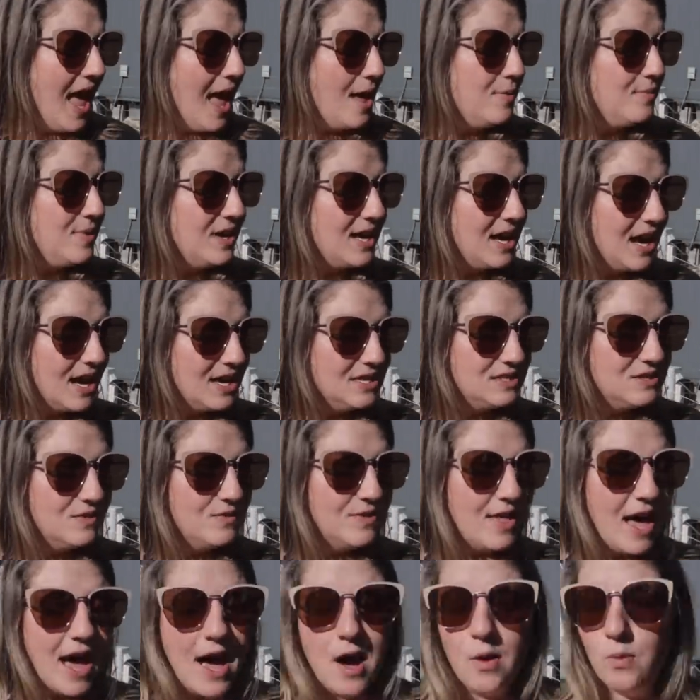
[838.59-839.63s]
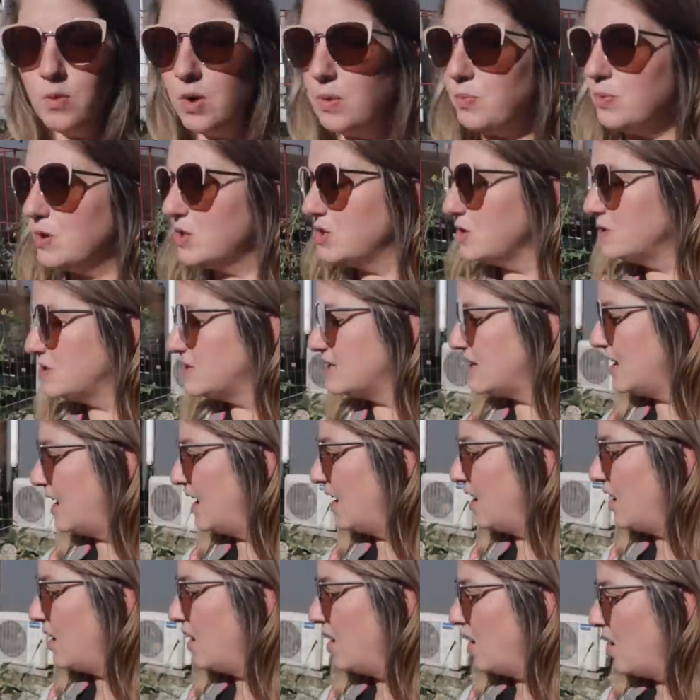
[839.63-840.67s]
And because of that, we're
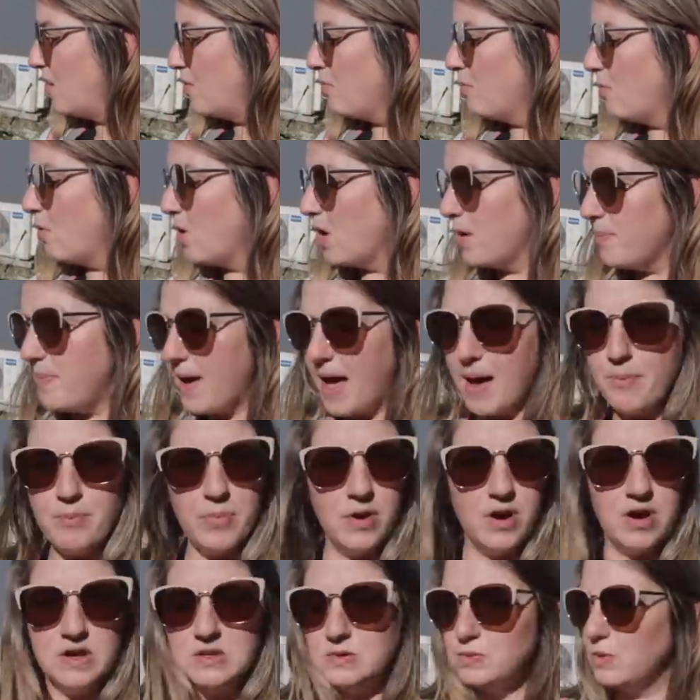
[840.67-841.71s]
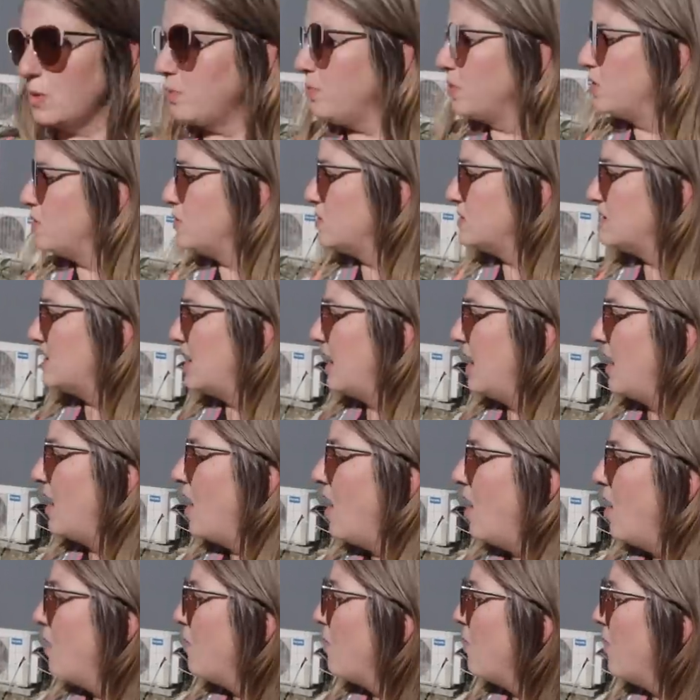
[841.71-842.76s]
producing more peppers. We're producing
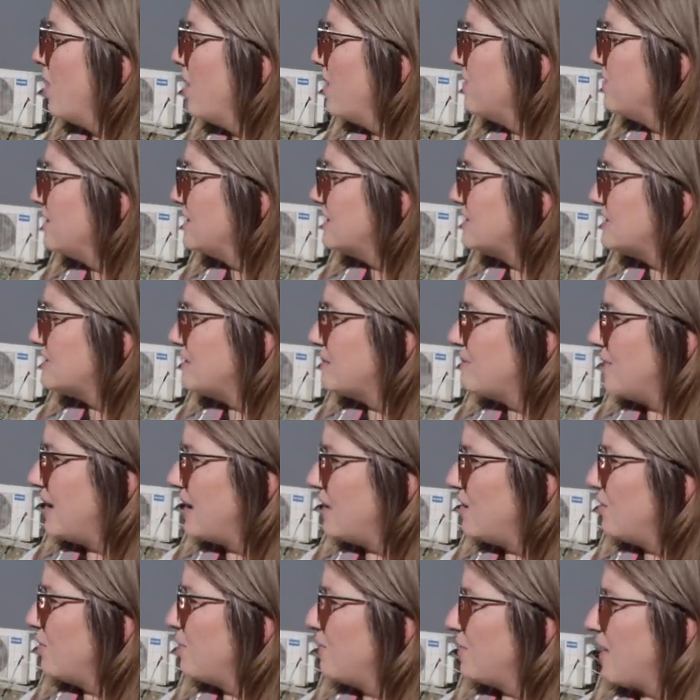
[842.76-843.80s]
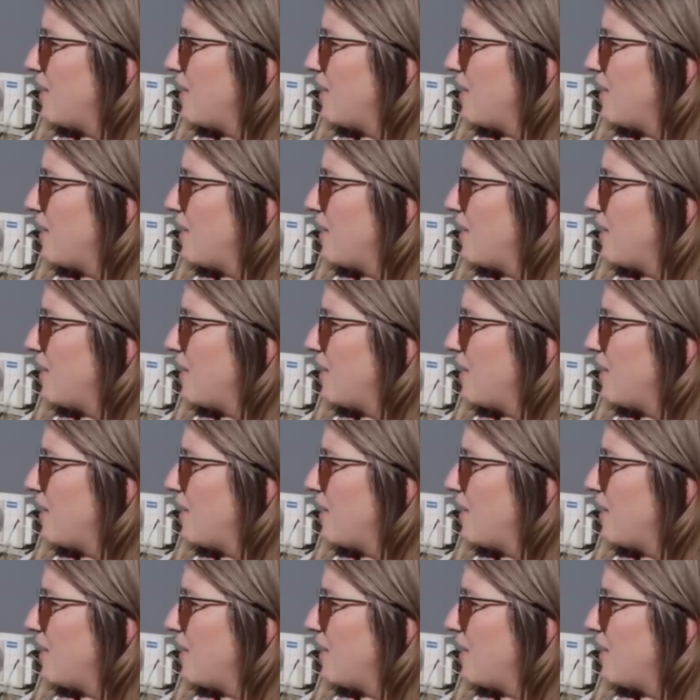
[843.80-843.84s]
more of these tomato